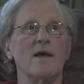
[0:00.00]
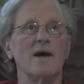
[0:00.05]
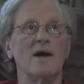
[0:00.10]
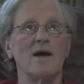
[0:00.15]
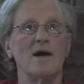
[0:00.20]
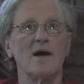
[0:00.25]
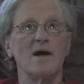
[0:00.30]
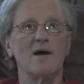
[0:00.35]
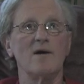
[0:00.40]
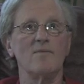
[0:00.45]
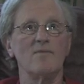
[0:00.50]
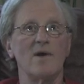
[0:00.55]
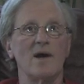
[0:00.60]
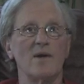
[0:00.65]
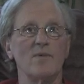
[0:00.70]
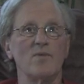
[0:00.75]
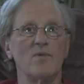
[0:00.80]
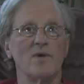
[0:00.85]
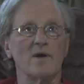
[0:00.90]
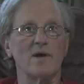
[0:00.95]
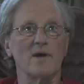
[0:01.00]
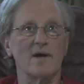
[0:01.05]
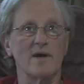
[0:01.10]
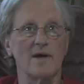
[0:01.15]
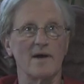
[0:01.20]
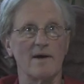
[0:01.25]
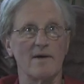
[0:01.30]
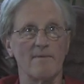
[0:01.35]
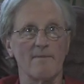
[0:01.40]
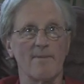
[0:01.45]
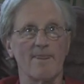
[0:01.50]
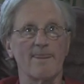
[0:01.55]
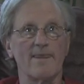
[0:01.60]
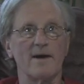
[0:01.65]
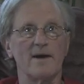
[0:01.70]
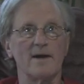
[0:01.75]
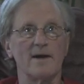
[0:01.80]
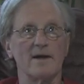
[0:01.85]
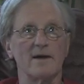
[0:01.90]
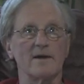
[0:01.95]
uh, my book, um,
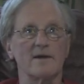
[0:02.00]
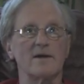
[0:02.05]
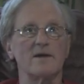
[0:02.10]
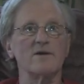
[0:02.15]
uh,